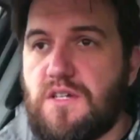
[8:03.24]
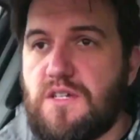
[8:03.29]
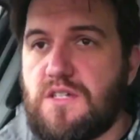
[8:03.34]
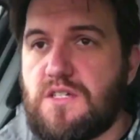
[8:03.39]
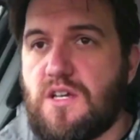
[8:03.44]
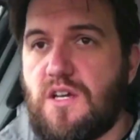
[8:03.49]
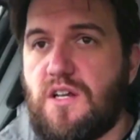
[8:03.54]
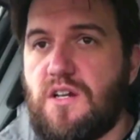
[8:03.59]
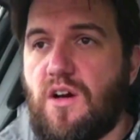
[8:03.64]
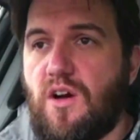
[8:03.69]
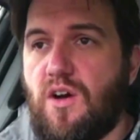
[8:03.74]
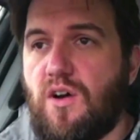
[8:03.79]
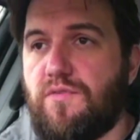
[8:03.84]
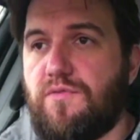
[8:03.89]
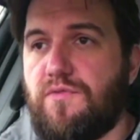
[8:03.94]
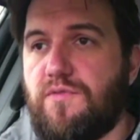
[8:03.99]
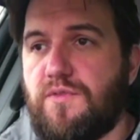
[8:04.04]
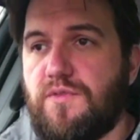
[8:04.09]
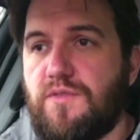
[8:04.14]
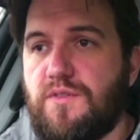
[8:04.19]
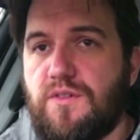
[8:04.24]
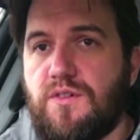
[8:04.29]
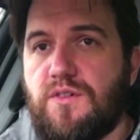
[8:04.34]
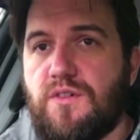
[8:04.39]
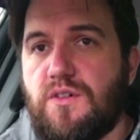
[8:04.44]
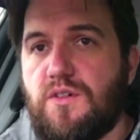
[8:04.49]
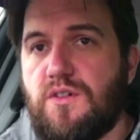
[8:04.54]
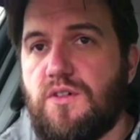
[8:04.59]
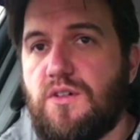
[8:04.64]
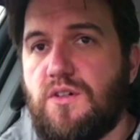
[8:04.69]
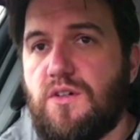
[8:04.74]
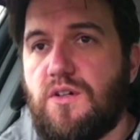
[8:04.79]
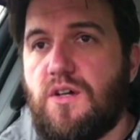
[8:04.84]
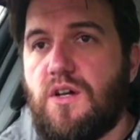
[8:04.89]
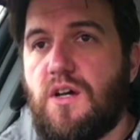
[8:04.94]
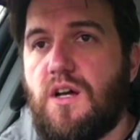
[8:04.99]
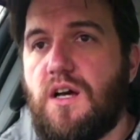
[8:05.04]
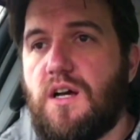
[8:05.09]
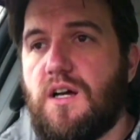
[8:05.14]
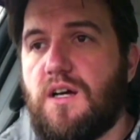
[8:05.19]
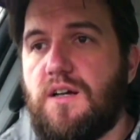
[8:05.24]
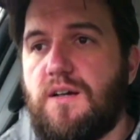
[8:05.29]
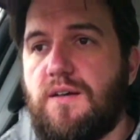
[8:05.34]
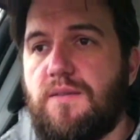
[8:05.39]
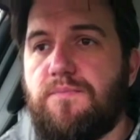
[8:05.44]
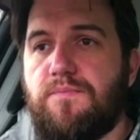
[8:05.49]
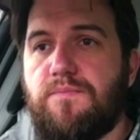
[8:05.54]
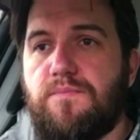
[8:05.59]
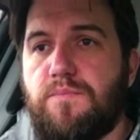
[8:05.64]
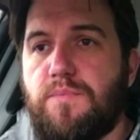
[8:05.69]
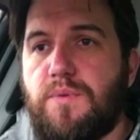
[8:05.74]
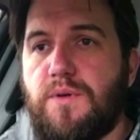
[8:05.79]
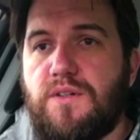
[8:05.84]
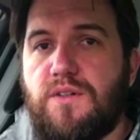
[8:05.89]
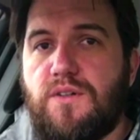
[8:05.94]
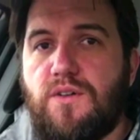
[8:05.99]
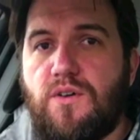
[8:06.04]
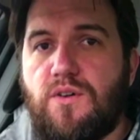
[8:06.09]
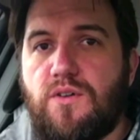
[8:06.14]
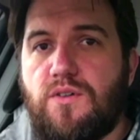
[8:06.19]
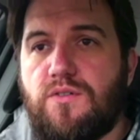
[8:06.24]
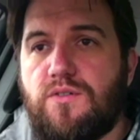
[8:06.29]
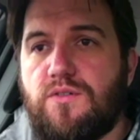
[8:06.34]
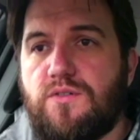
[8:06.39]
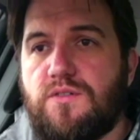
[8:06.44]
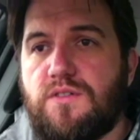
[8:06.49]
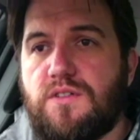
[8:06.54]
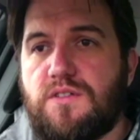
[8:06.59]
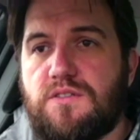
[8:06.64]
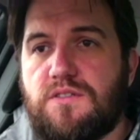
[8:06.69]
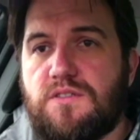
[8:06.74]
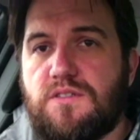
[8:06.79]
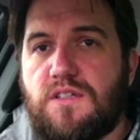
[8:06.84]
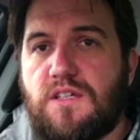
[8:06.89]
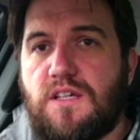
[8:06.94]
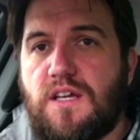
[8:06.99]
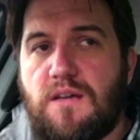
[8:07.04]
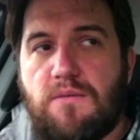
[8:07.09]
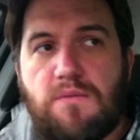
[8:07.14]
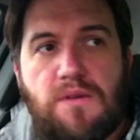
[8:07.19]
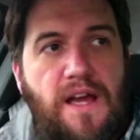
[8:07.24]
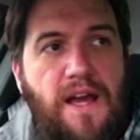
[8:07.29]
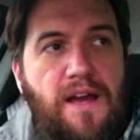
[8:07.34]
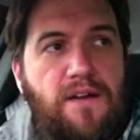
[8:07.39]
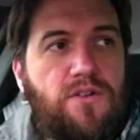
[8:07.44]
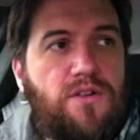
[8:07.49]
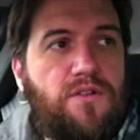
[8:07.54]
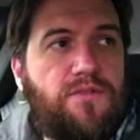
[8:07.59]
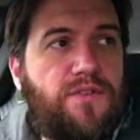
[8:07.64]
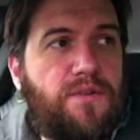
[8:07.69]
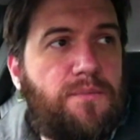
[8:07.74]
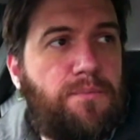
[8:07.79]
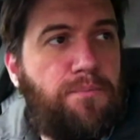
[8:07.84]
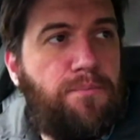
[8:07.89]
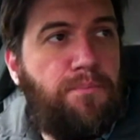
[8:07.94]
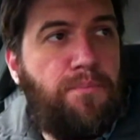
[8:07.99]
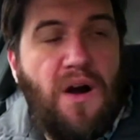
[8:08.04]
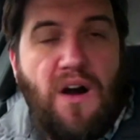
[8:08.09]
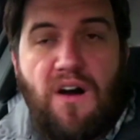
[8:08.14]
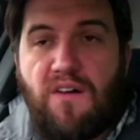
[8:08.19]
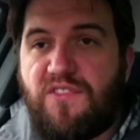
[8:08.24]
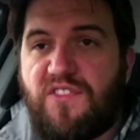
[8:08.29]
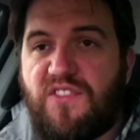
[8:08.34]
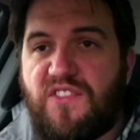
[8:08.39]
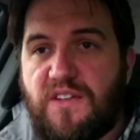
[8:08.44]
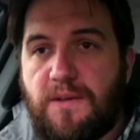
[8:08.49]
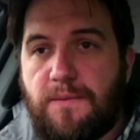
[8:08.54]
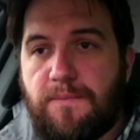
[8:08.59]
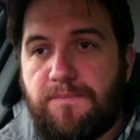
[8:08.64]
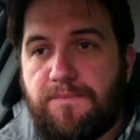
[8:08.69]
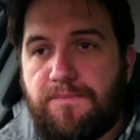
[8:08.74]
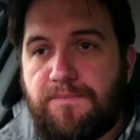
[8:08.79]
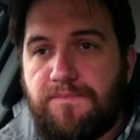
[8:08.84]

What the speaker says: when you turn it off, but doesn't keep count of the puffs.